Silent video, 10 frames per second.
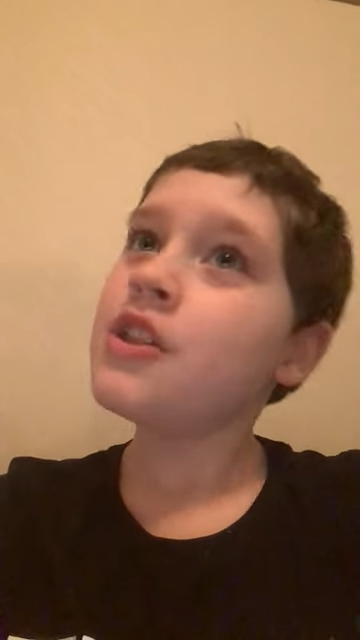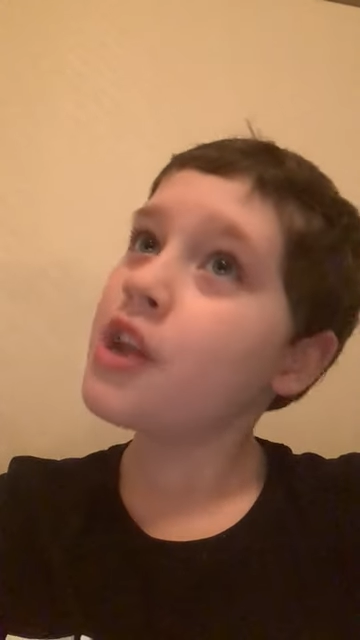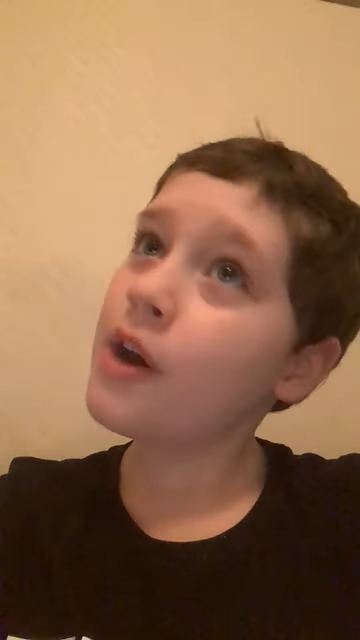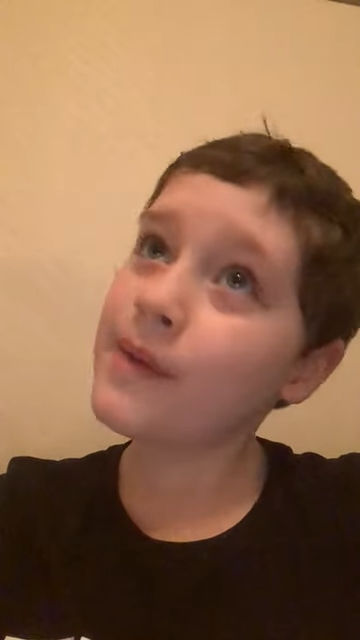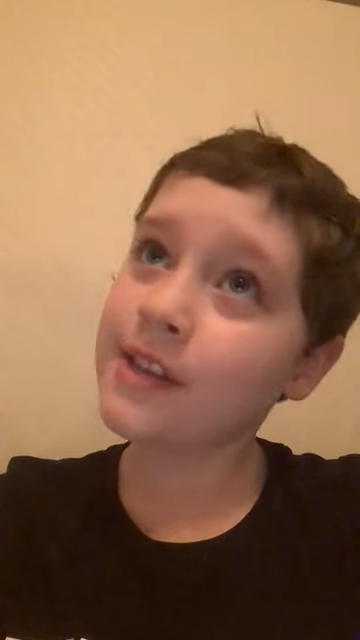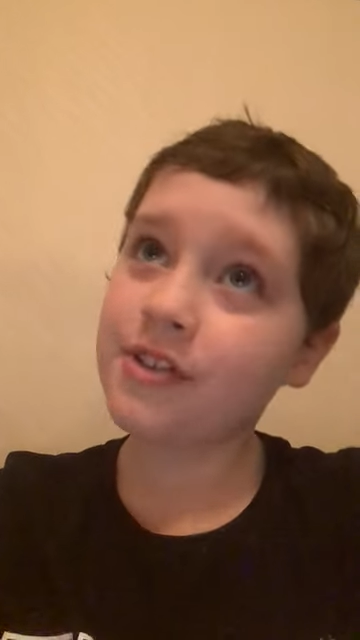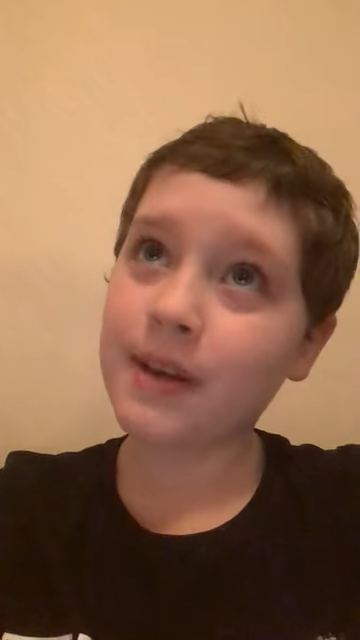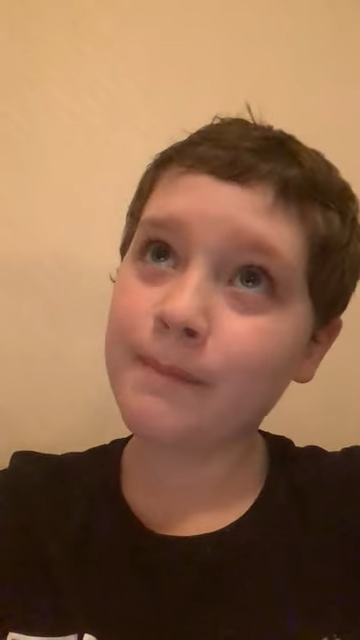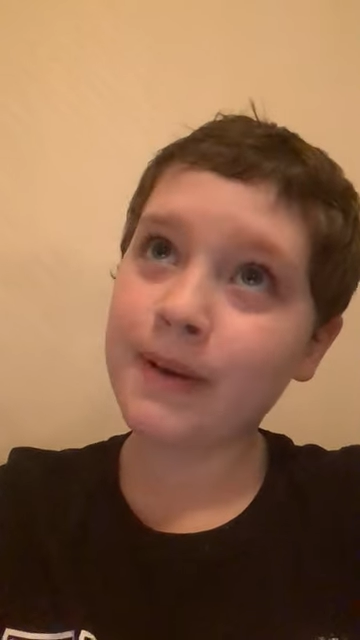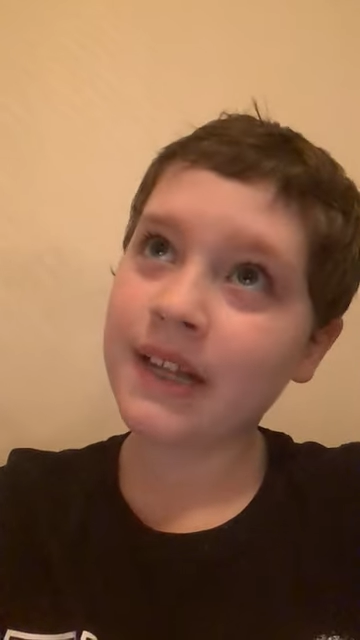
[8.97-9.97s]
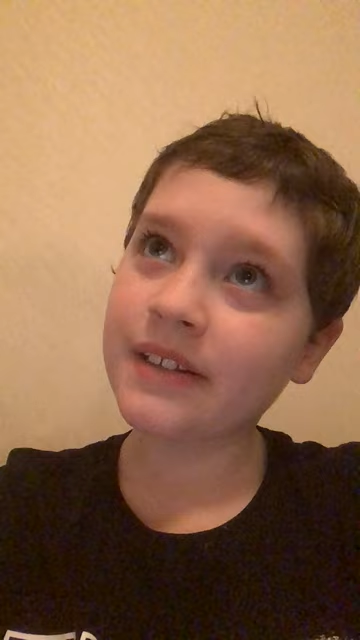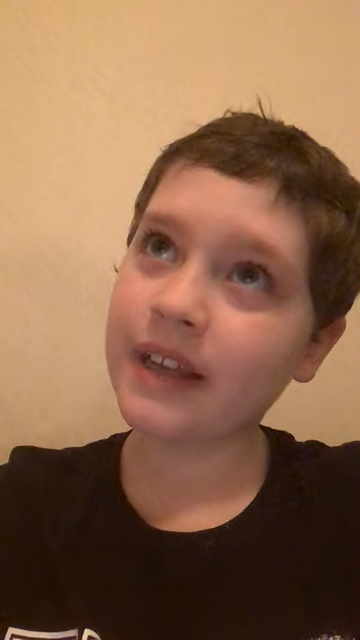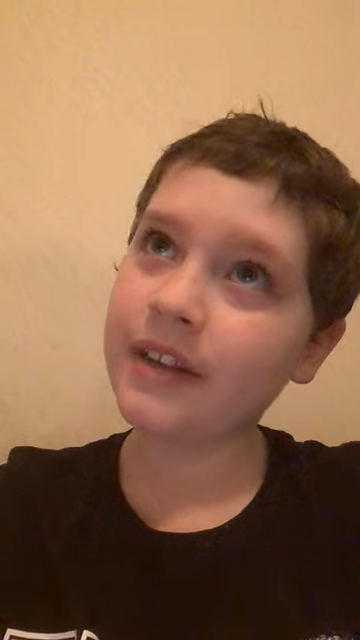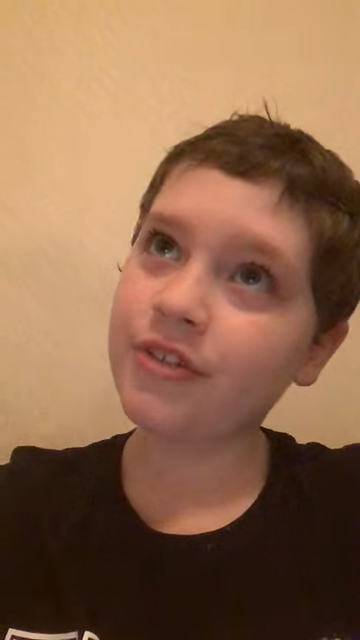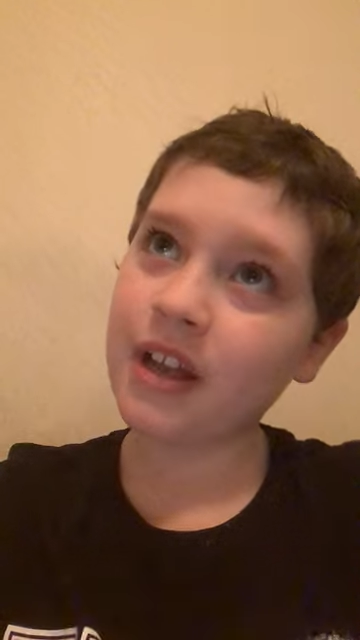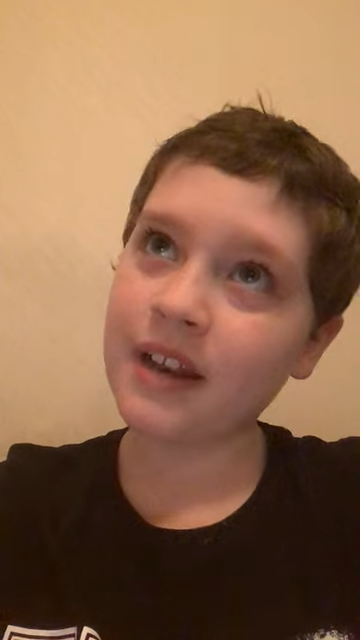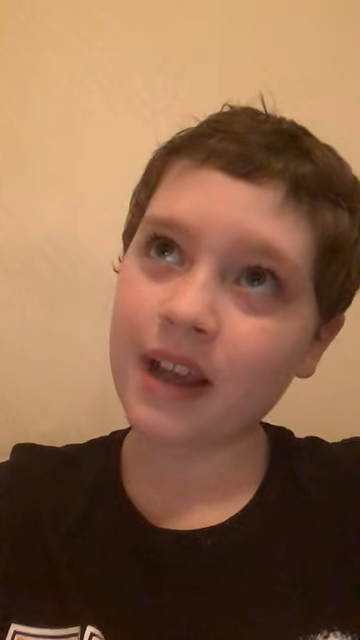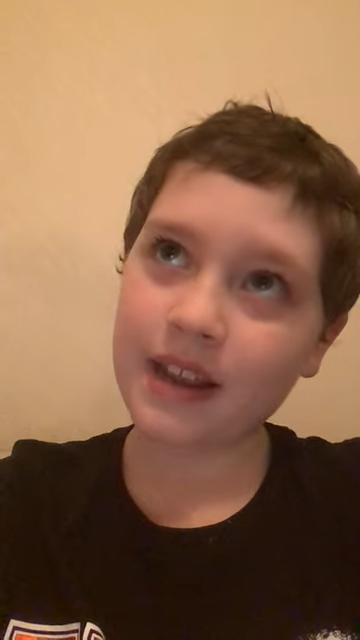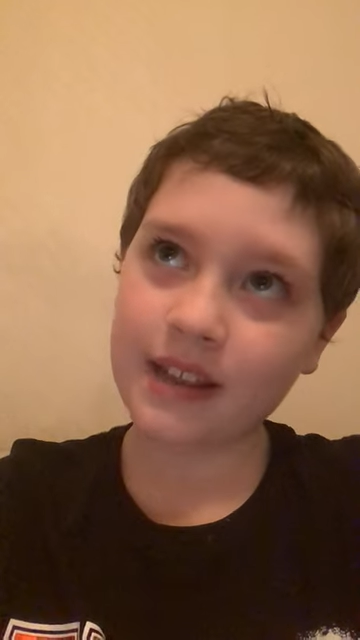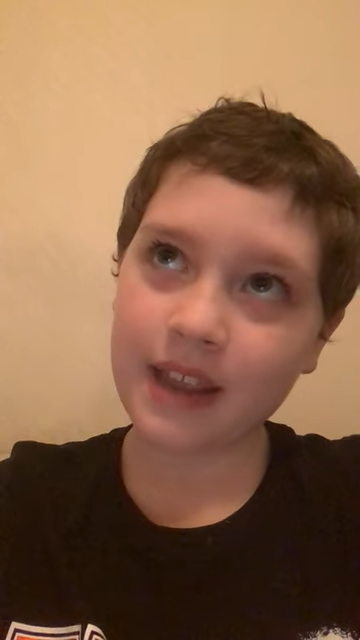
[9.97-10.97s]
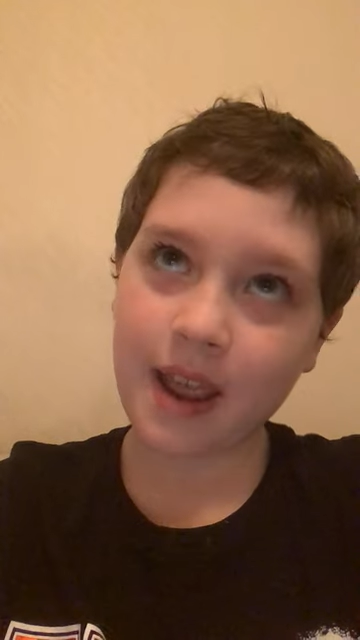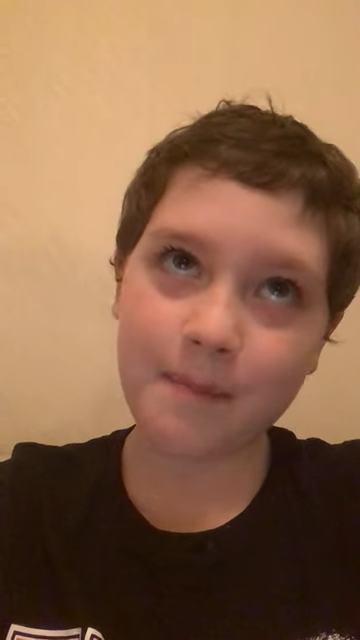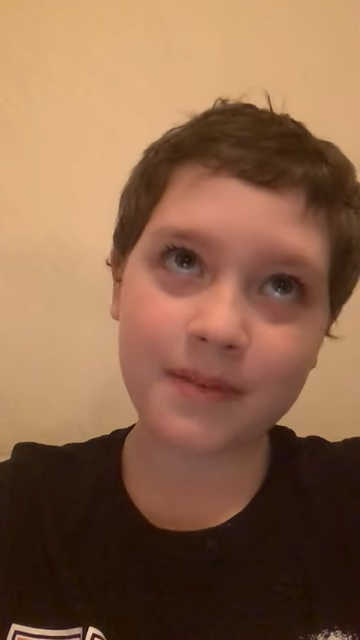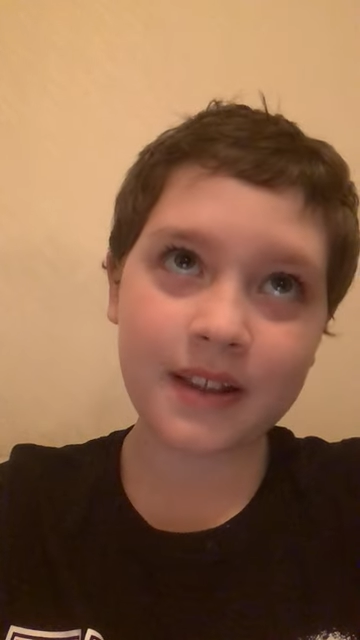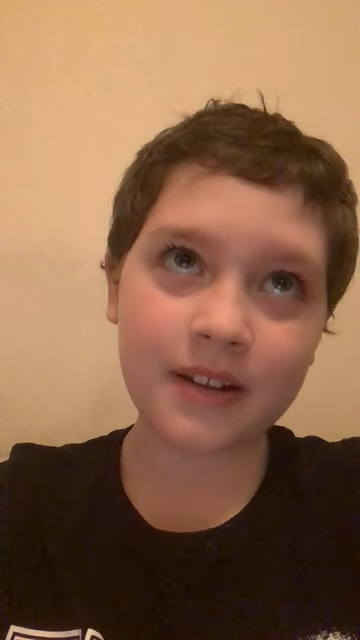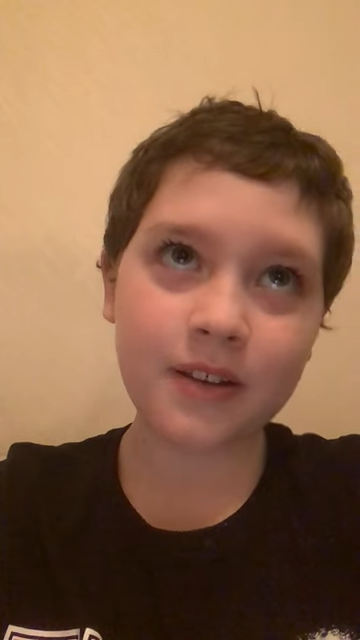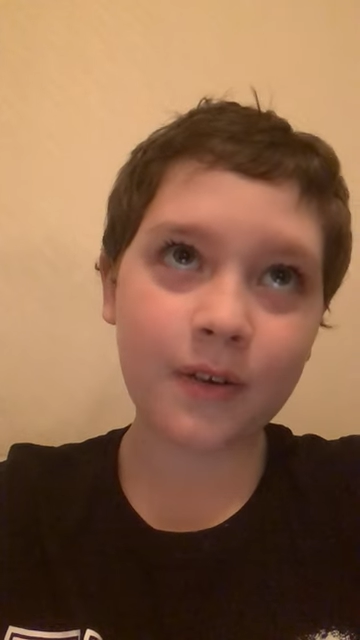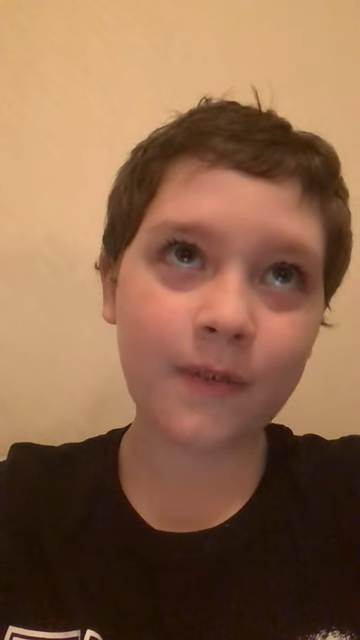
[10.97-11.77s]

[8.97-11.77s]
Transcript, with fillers: Knowing chimpanzees share 98% of